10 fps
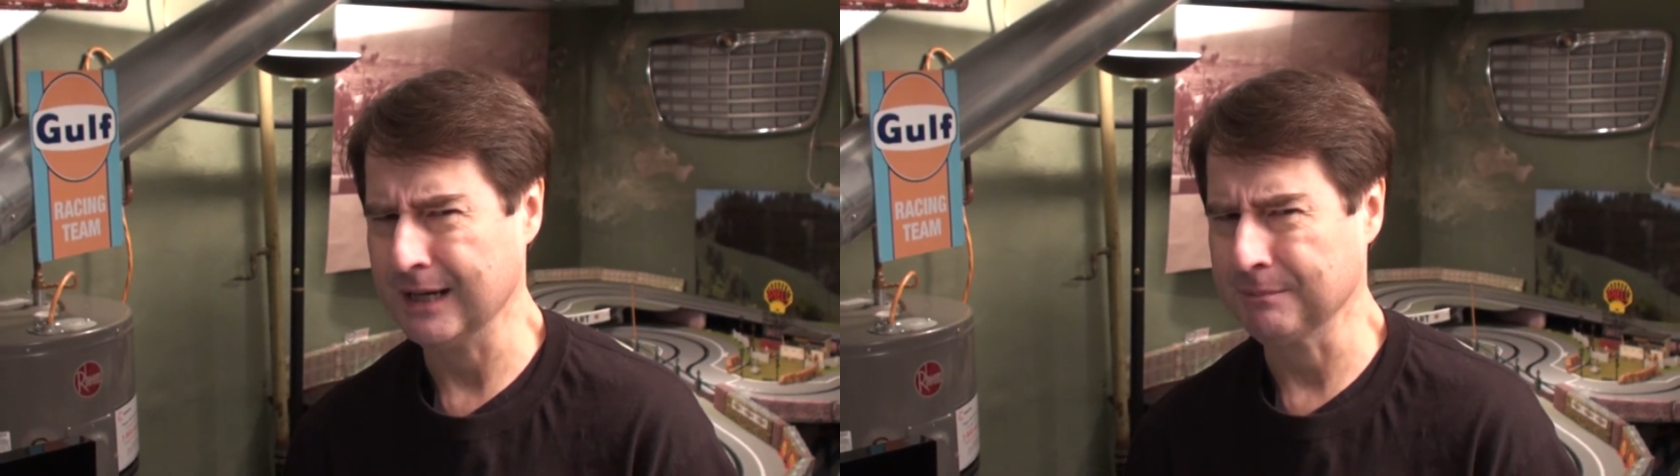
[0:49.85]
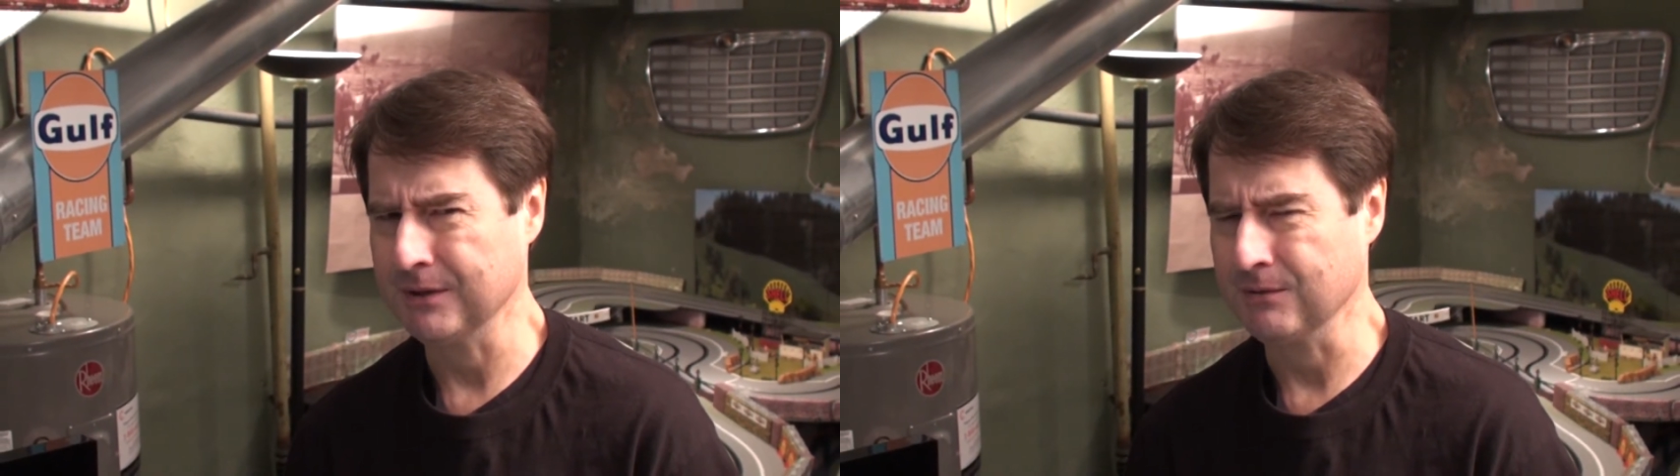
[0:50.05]

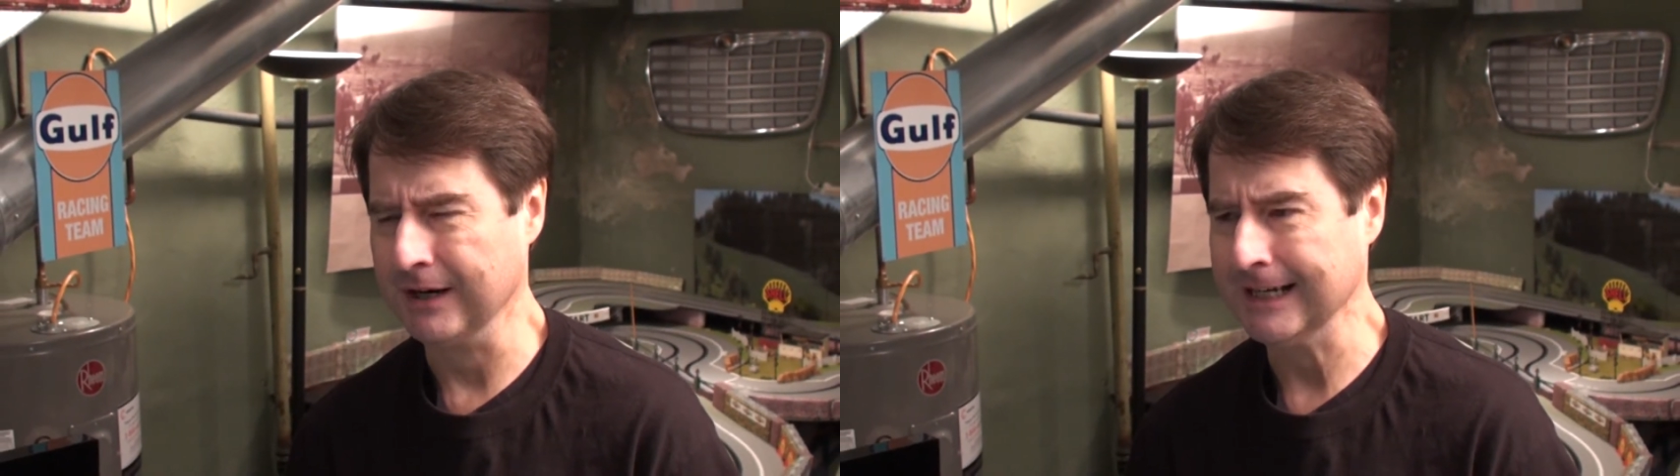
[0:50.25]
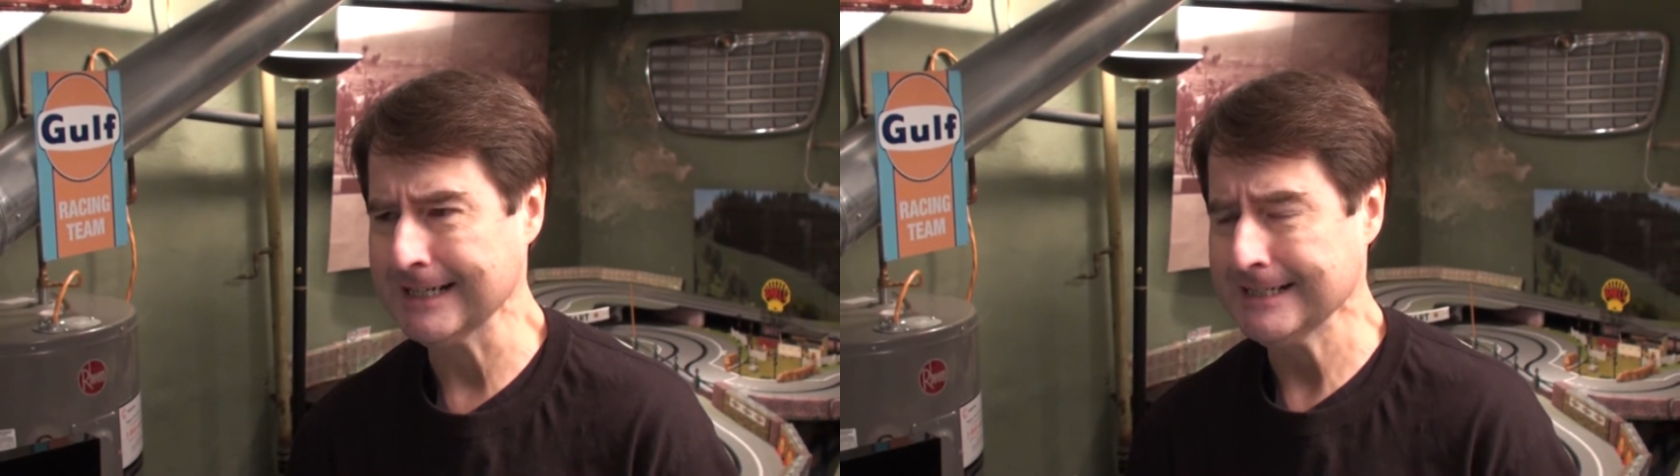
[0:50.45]
up and
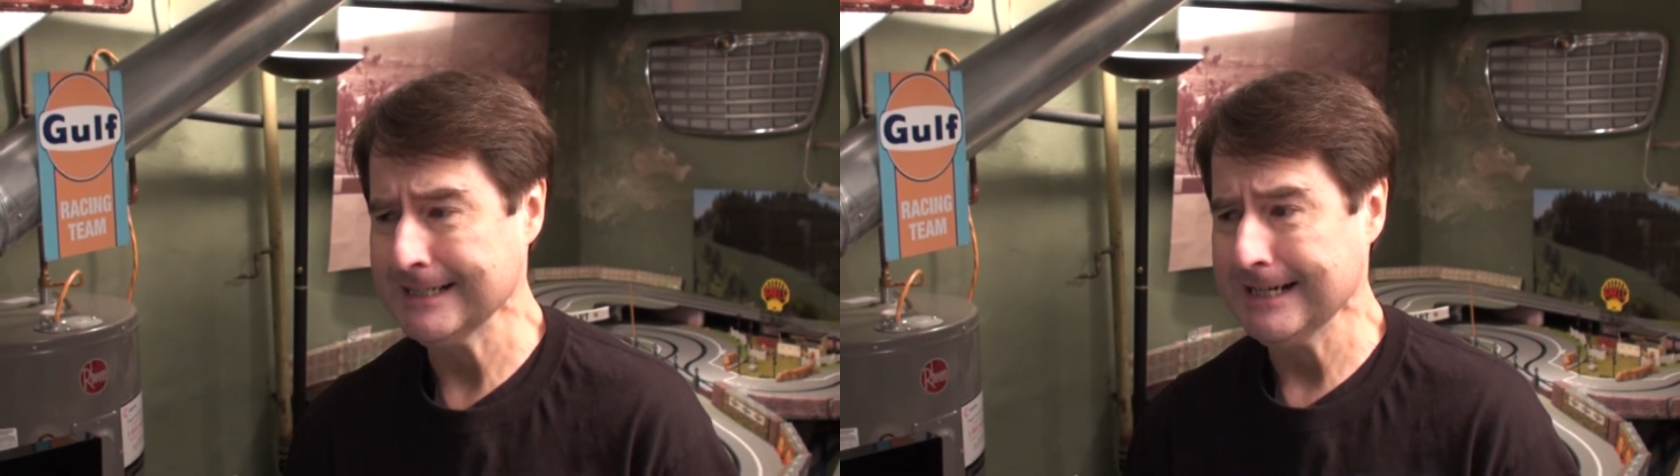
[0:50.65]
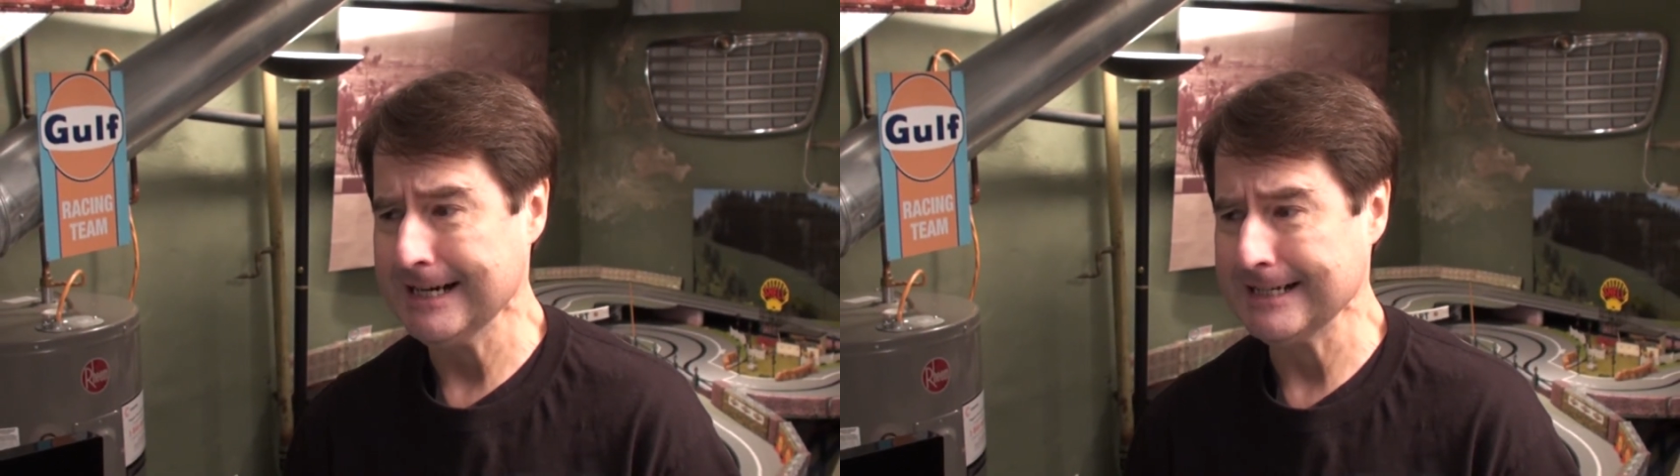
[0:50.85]
running.
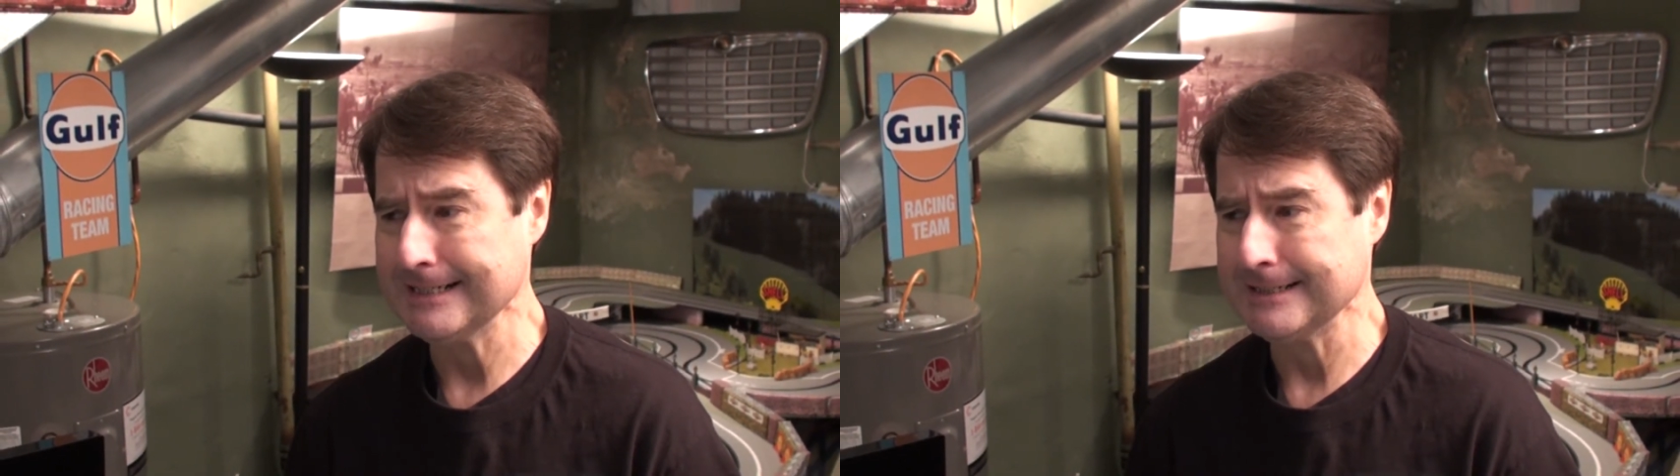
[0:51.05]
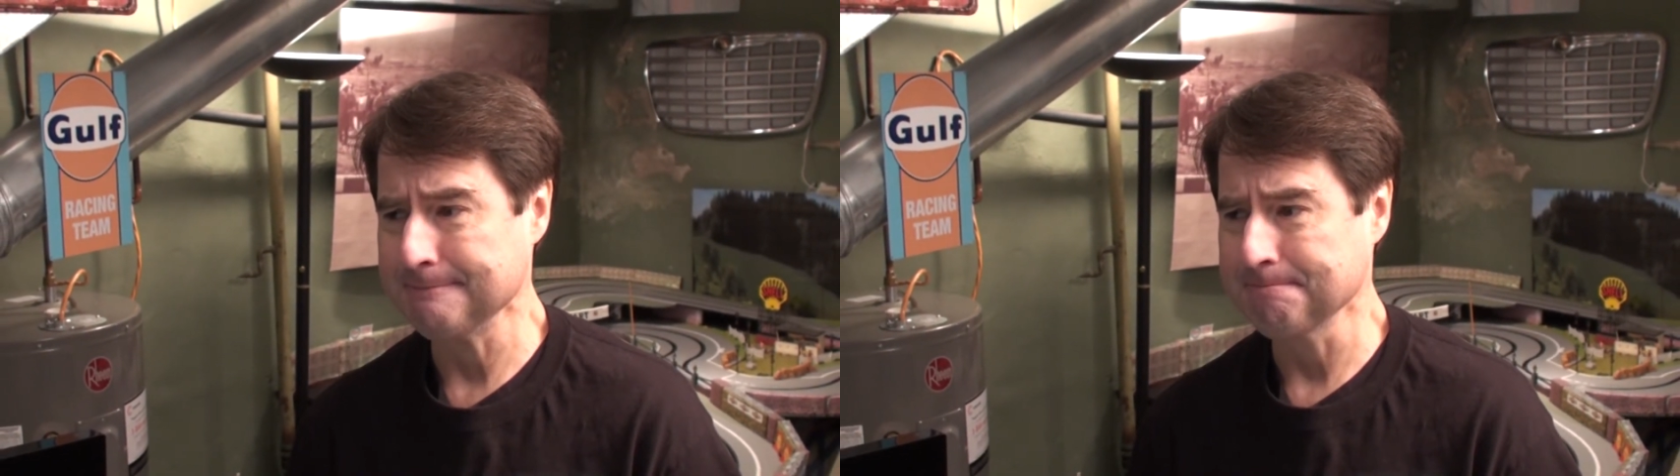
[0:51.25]

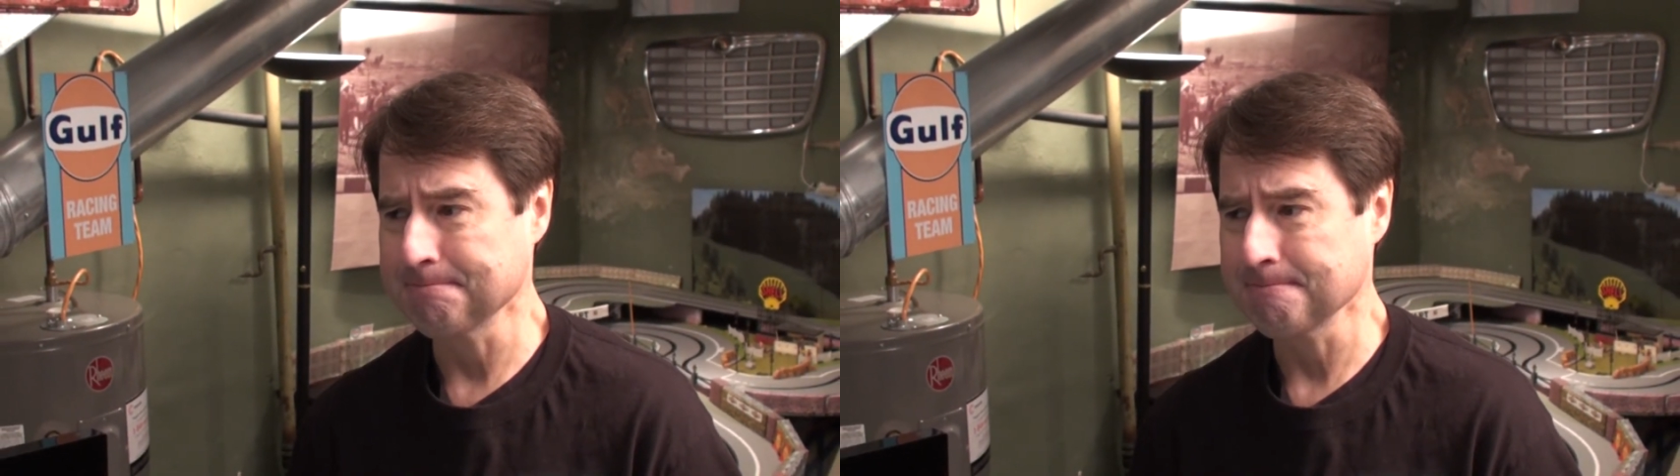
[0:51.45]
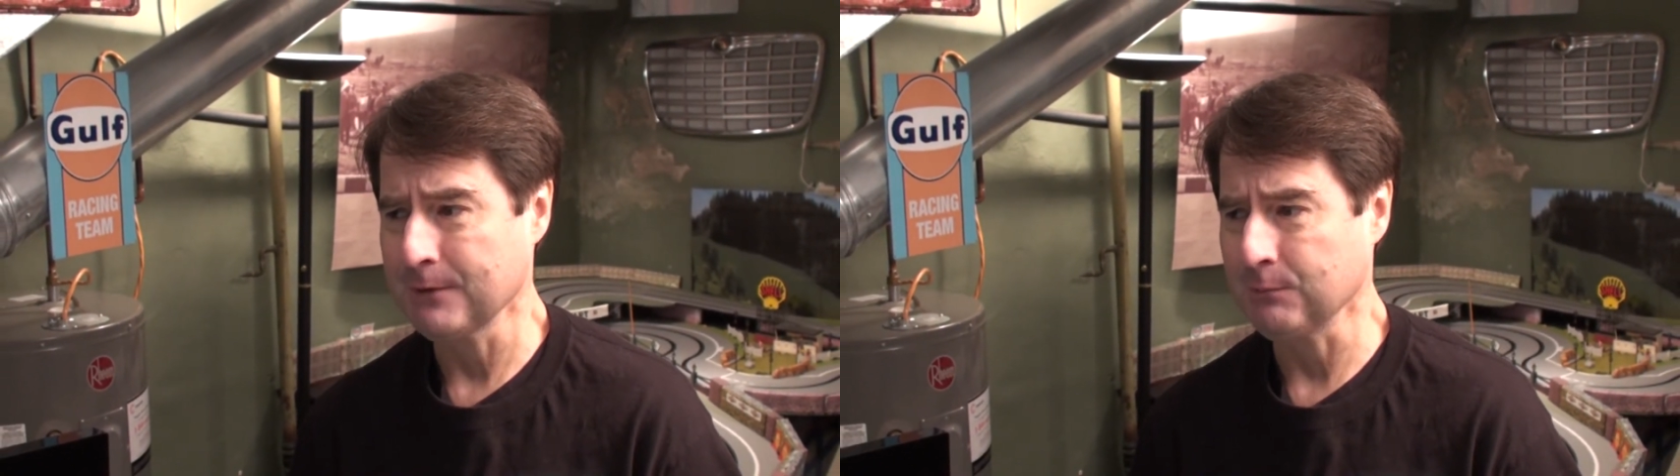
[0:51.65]

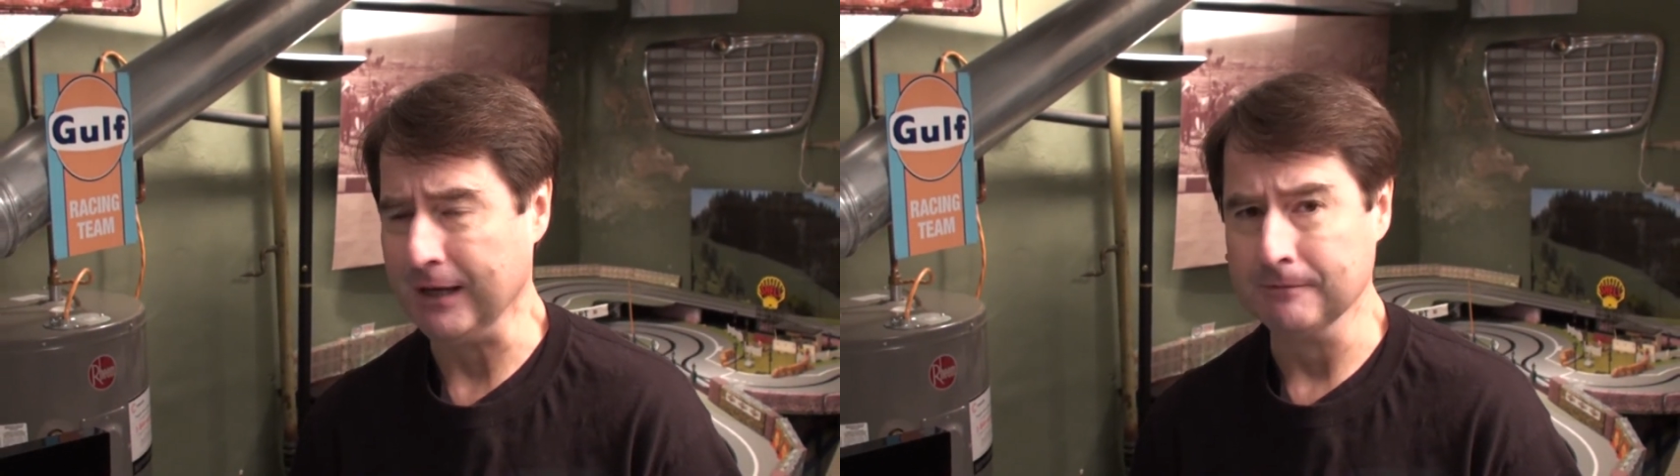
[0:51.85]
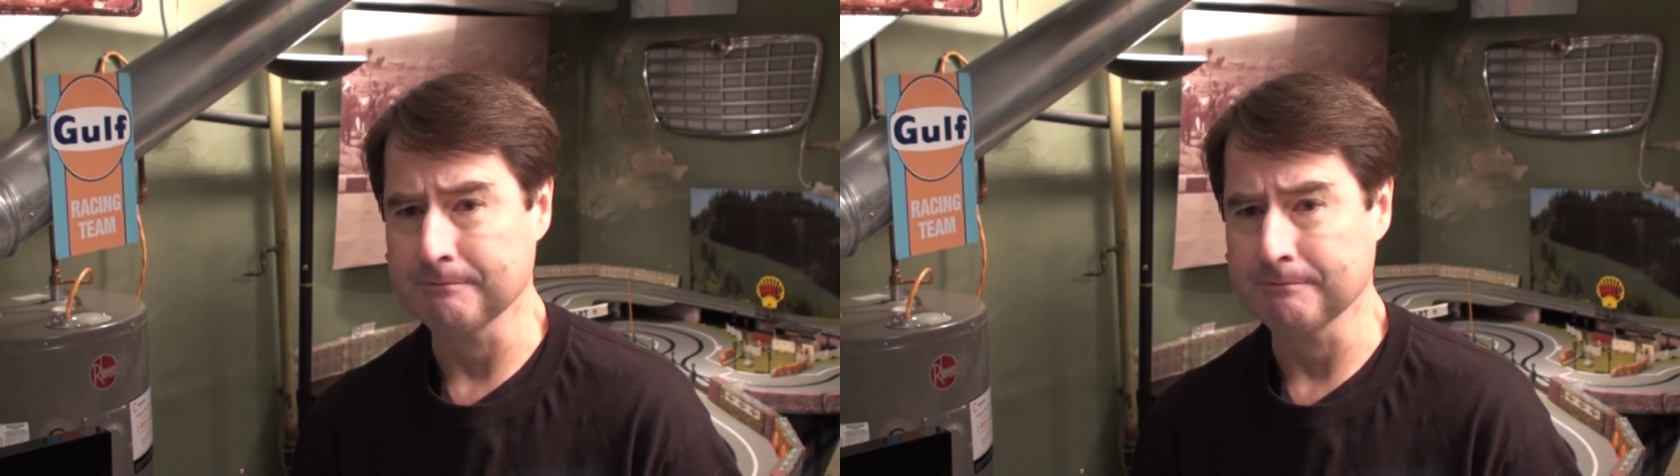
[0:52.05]
Well,